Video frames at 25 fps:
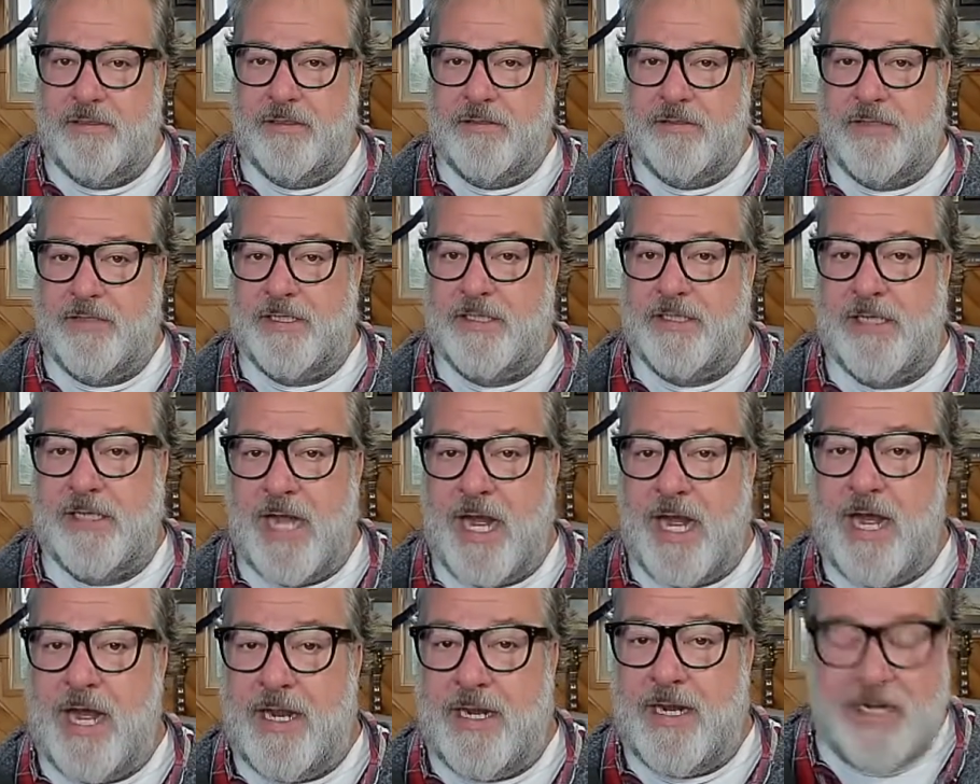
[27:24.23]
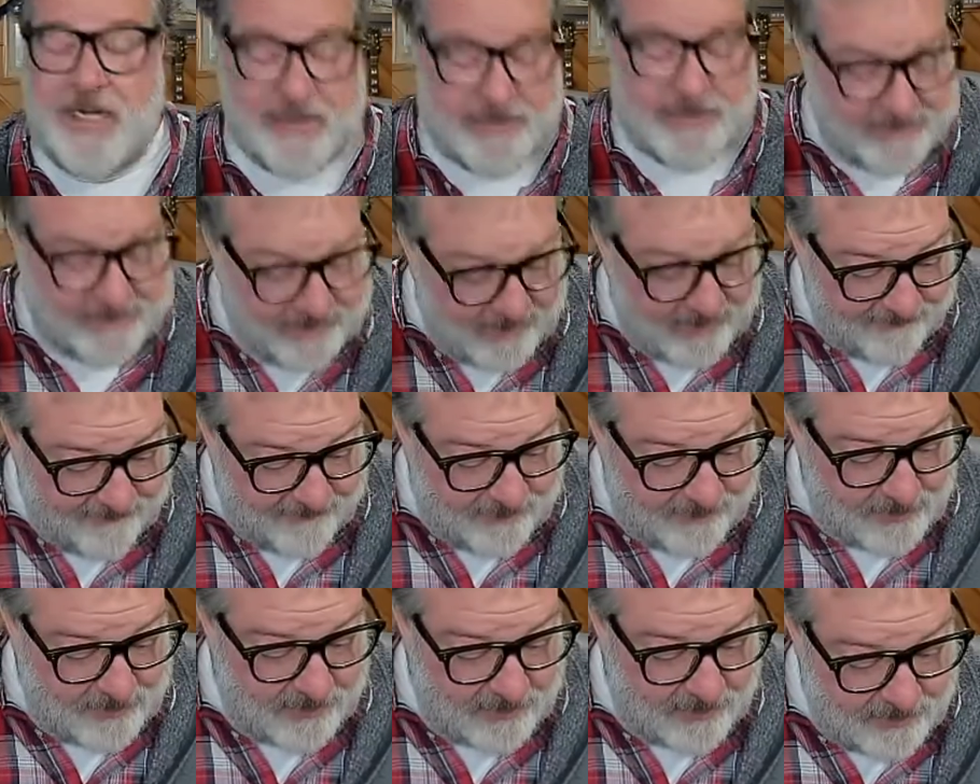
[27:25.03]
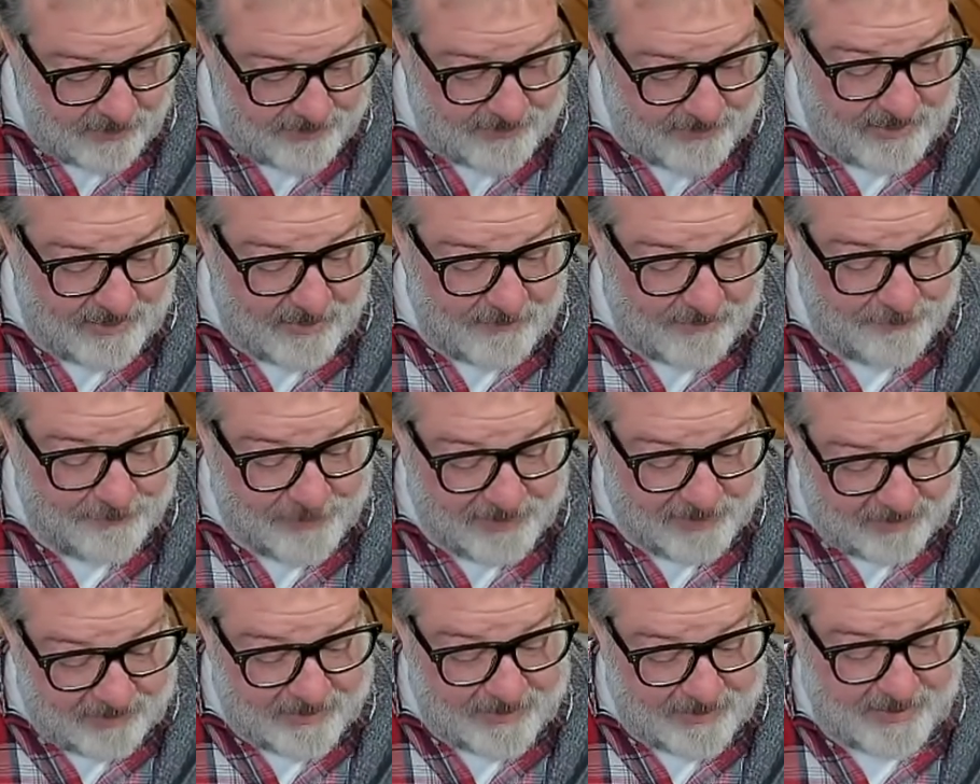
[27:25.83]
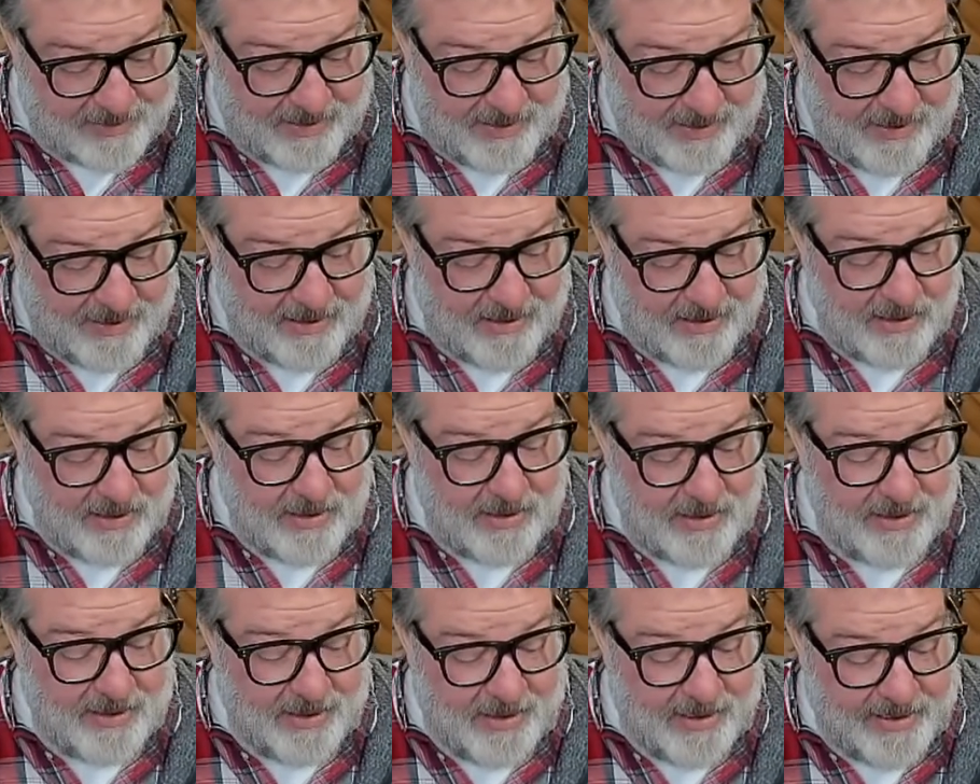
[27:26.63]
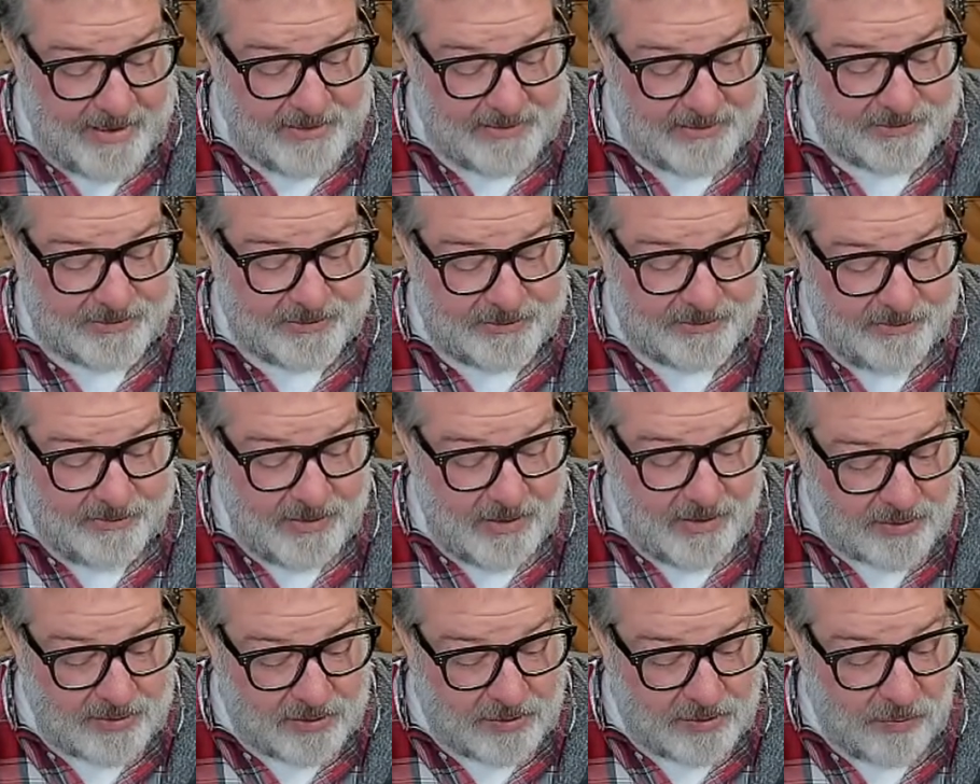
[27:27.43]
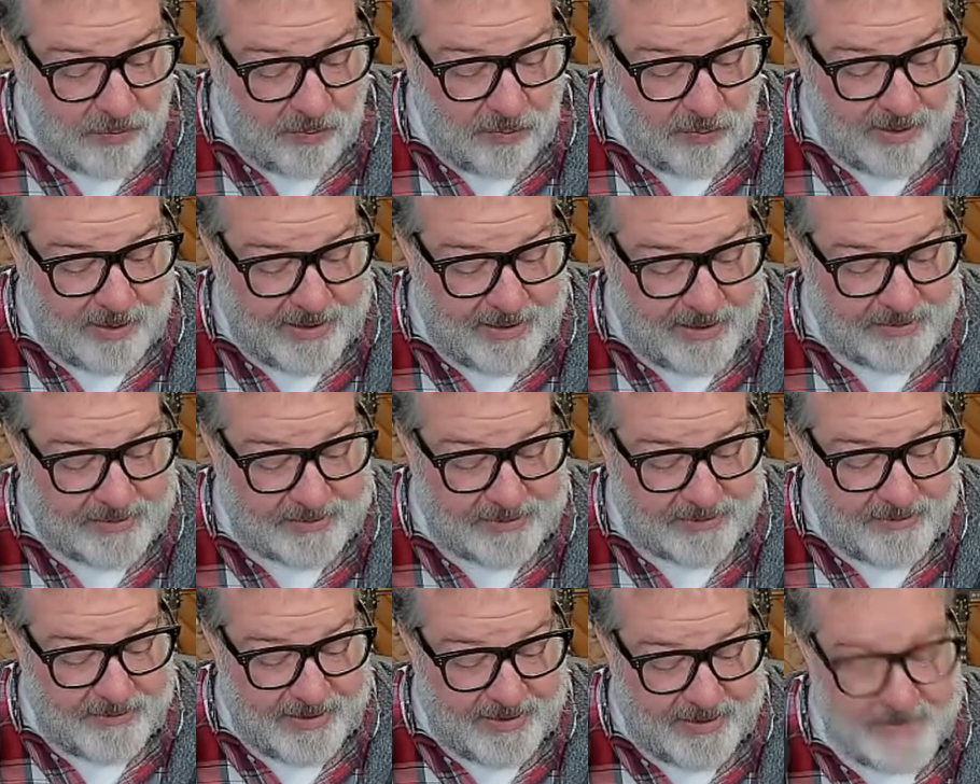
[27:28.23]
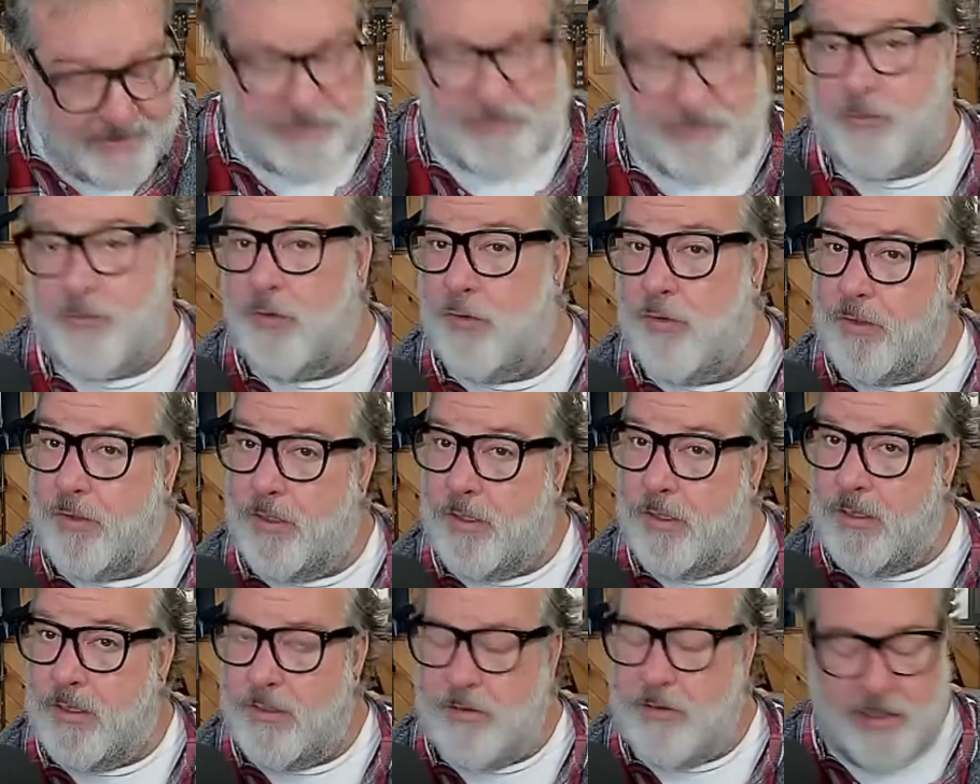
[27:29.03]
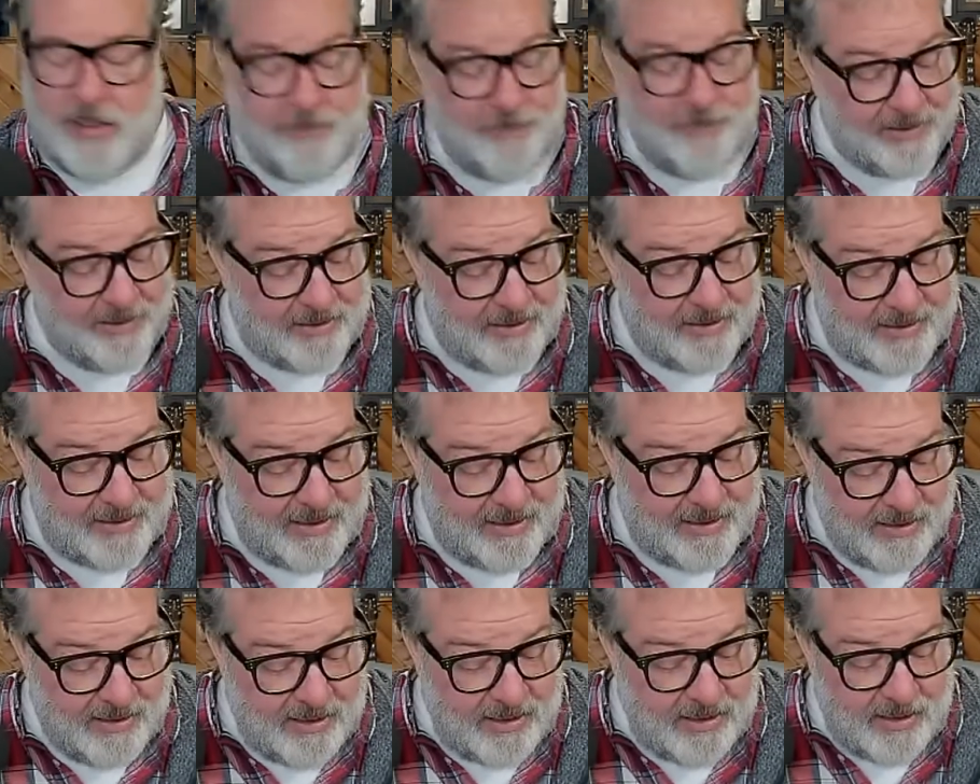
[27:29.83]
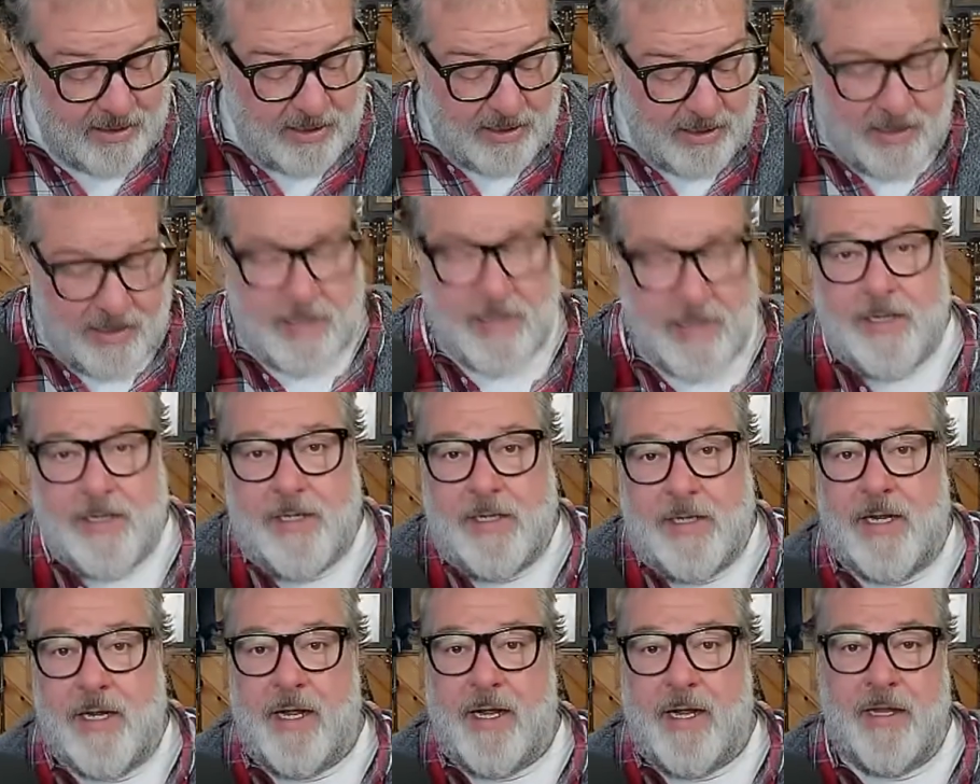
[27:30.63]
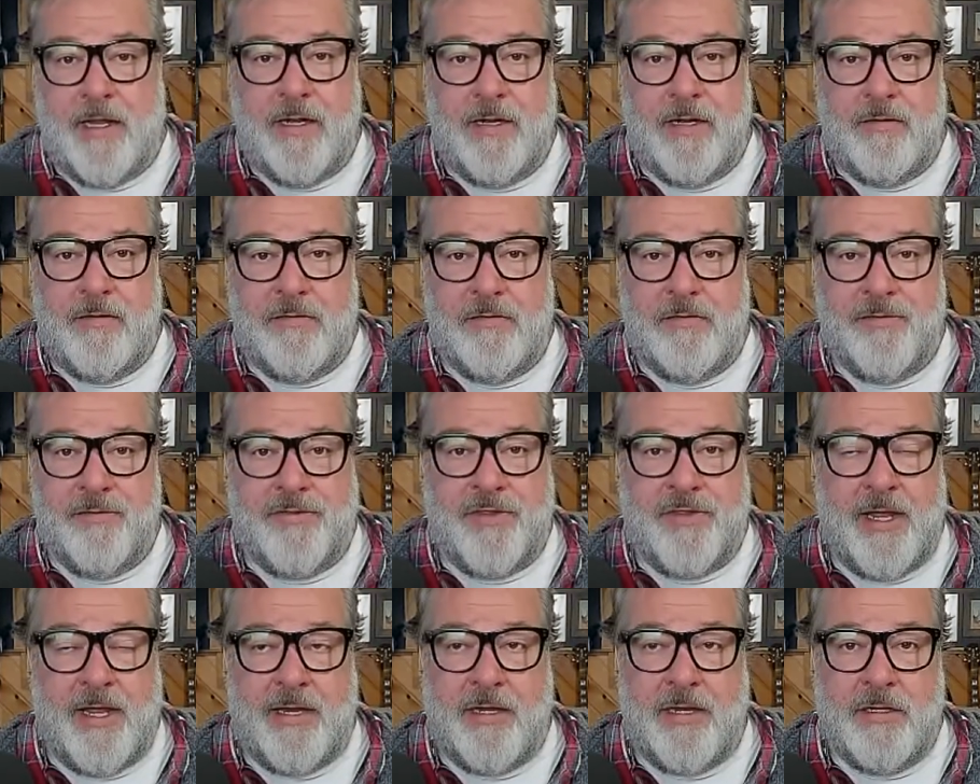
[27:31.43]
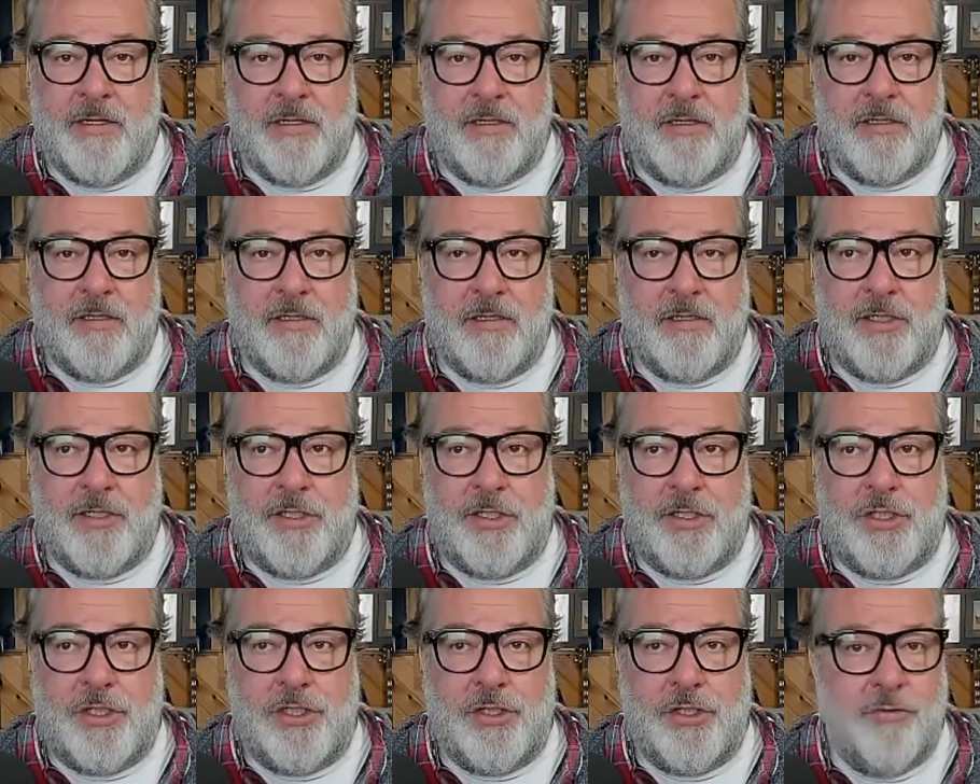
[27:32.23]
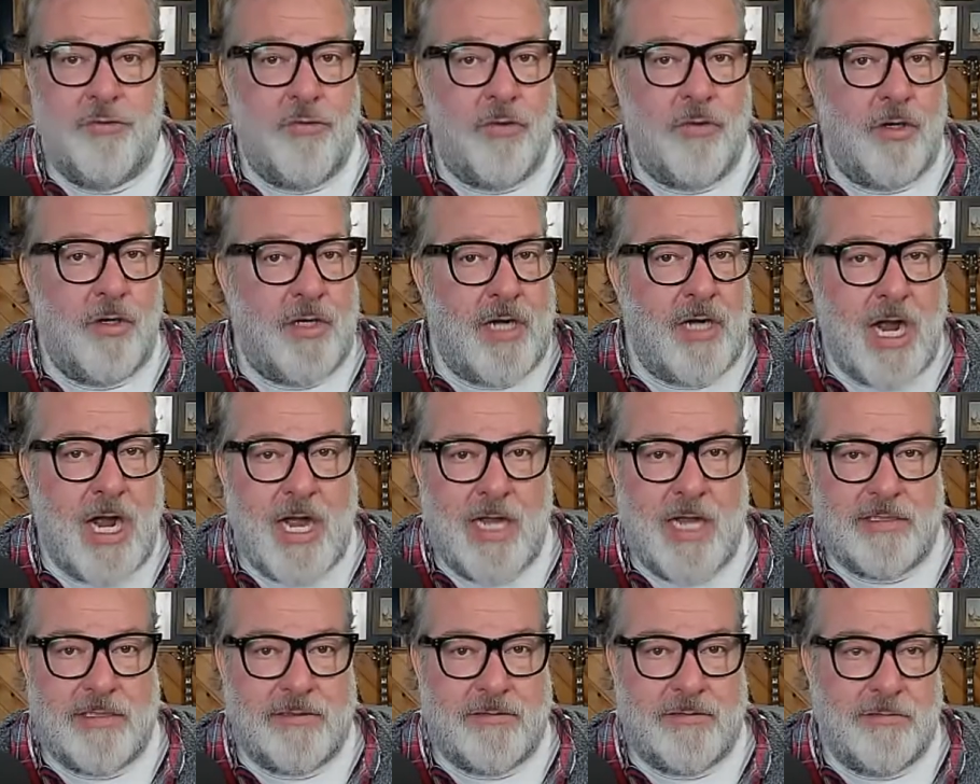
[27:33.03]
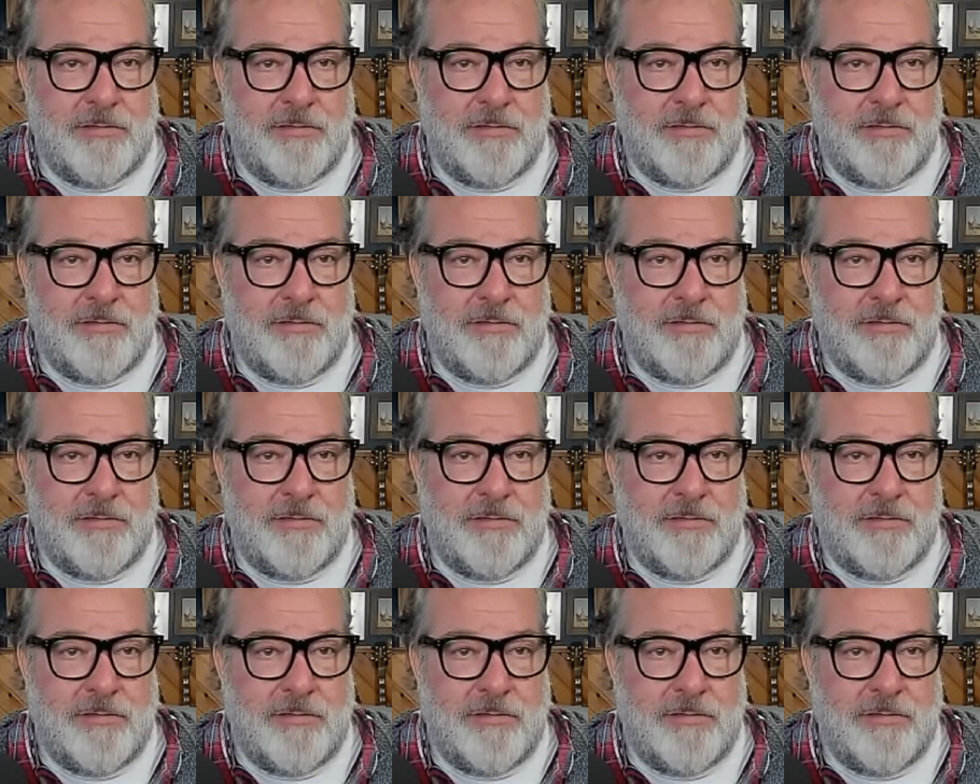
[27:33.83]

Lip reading: that God has given her the ability, each according to his or her ability, then you are not